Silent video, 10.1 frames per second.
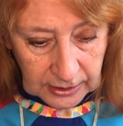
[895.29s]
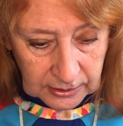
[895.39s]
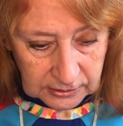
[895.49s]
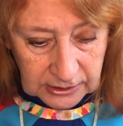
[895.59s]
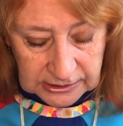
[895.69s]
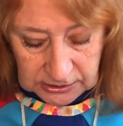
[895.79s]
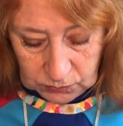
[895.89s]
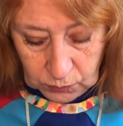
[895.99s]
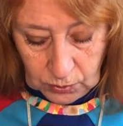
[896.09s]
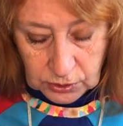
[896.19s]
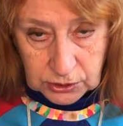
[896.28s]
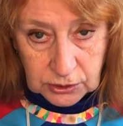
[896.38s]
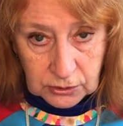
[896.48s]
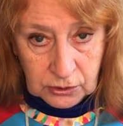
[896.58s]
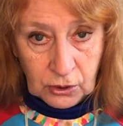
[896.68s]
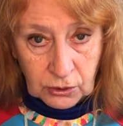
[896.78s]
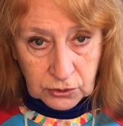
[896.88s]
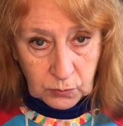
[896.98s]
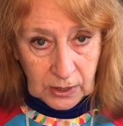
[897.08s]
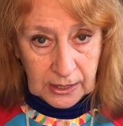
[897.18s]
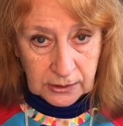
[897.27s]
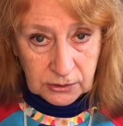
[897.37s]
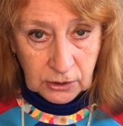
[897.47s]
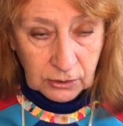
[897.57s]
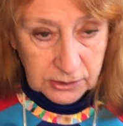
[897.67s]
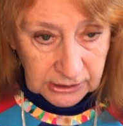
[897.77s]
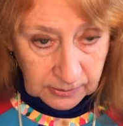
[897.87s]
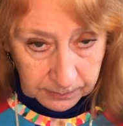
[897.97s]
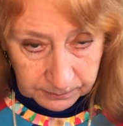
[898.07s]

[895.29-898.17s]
this was not wide, not deep,